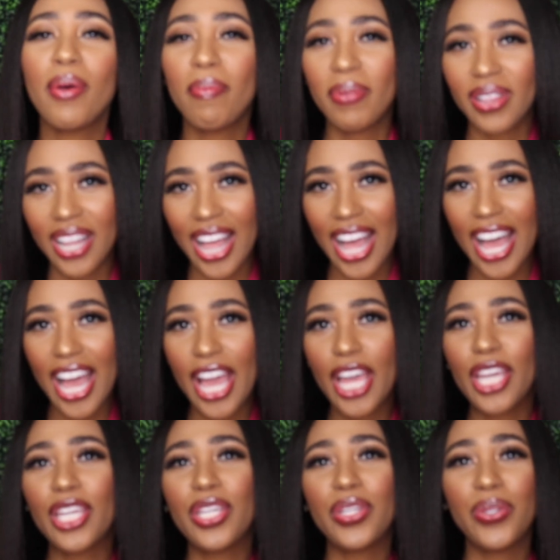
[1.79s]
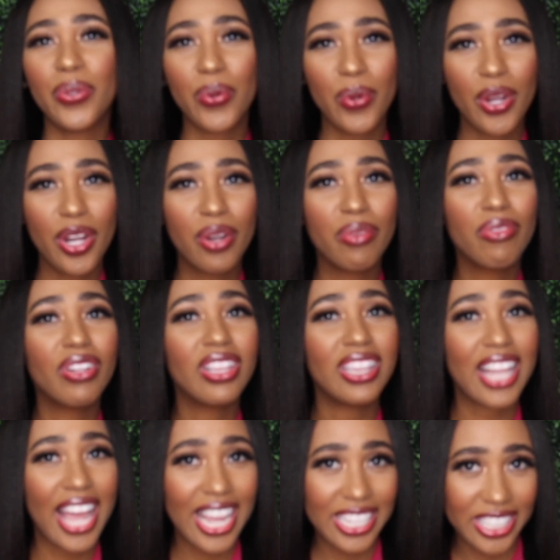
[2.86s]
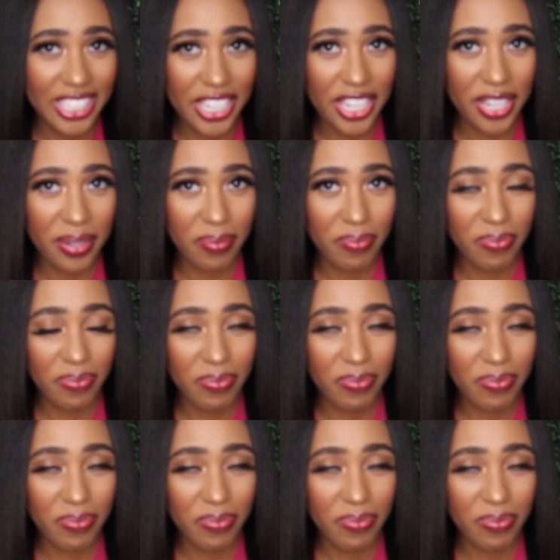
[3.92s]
apply your relaxer?